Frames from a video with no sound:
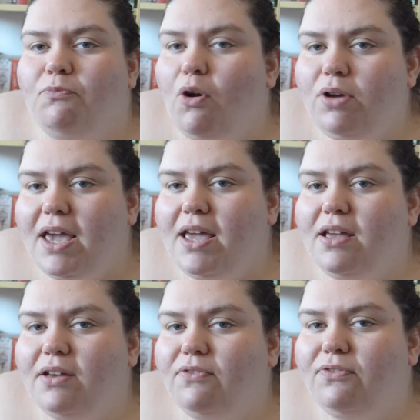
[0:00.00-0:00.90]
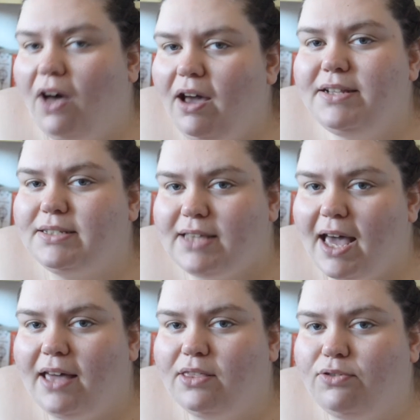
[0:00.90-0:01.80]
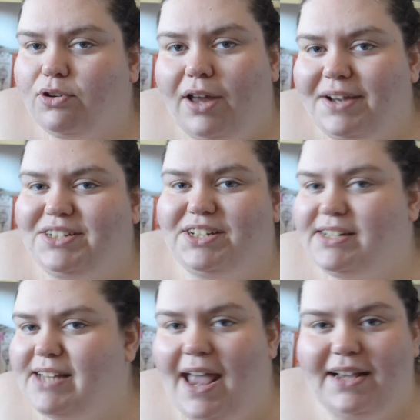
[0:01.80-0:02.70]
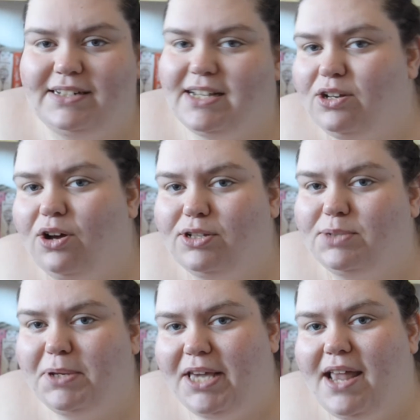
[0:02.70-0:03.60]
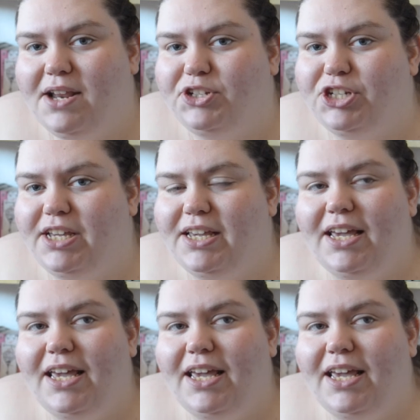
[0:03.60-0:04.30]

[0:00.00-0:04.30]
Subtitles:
Rocket finds that through, like, detecting cosmic energy.